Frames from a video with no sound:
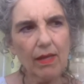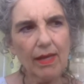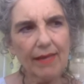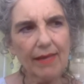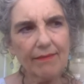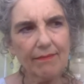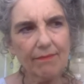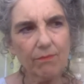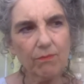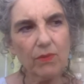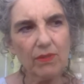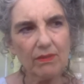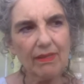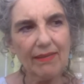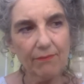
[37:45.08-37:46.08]
I
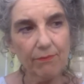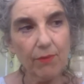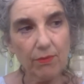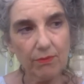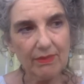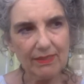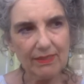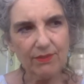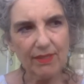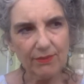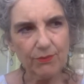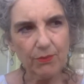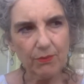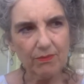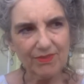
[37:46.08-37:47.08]
well, I wrote as I
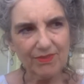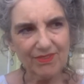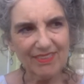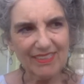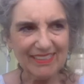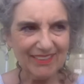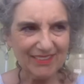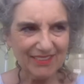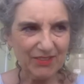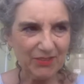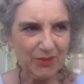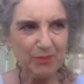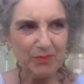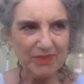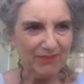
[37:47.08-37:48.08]
t- in, in
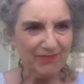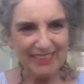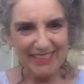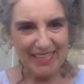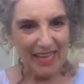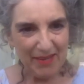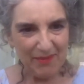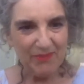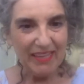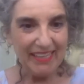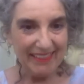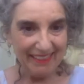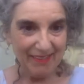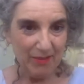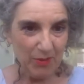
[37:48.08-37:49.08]
terms of the
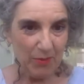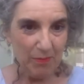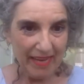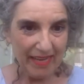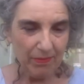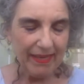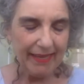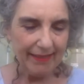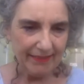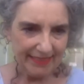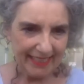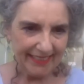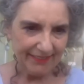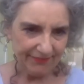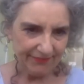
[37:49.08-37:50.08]
timeline, you know, Magpie
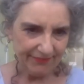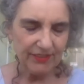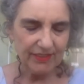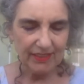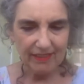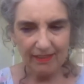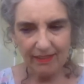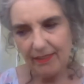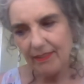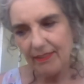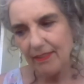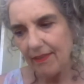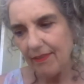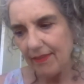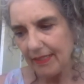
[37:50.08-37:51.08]
Daddy first, and then
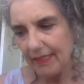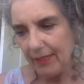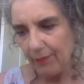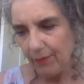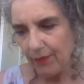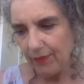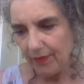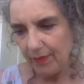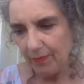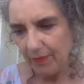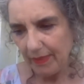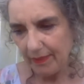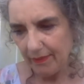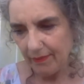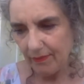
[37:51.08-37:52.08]
and then I wrote the
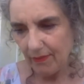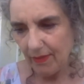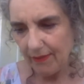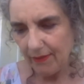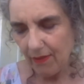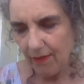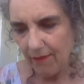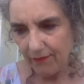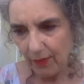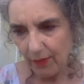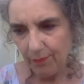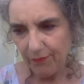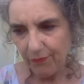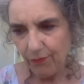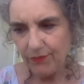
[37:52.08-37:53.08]
piece on the
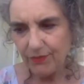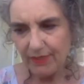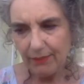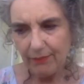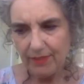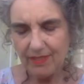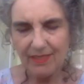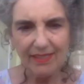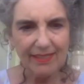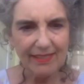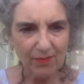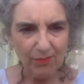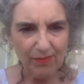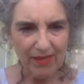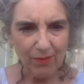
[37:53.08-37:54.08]
envelope. Of course, I was
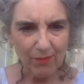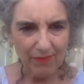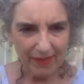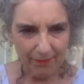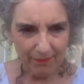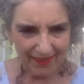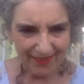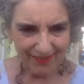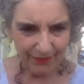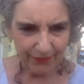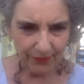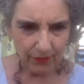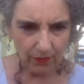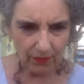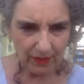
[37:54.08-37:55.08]
thinking about my mother
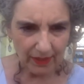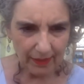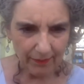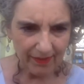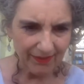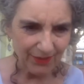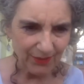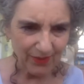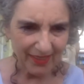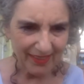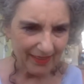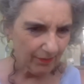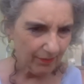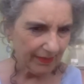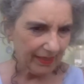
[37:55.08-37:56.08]
the whole time I was
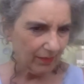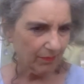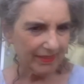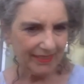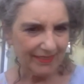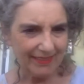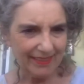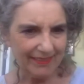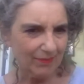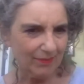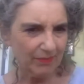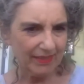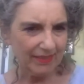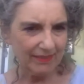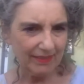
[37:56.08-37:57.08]
writing Magpie Daddy
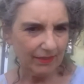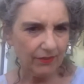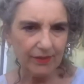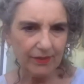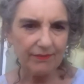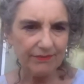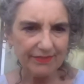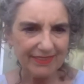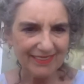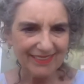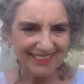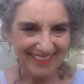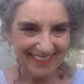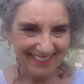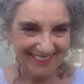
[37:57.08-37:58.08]
because I couldn't have written
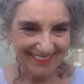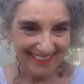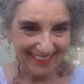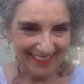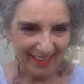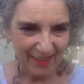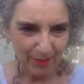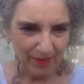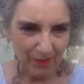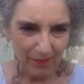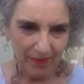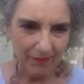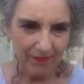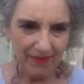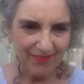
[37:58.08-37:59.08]
a text like that about
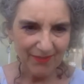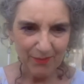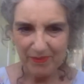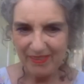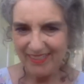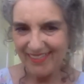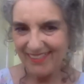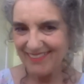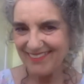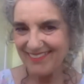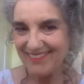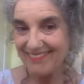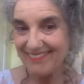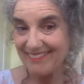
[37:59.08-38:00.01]
my mother because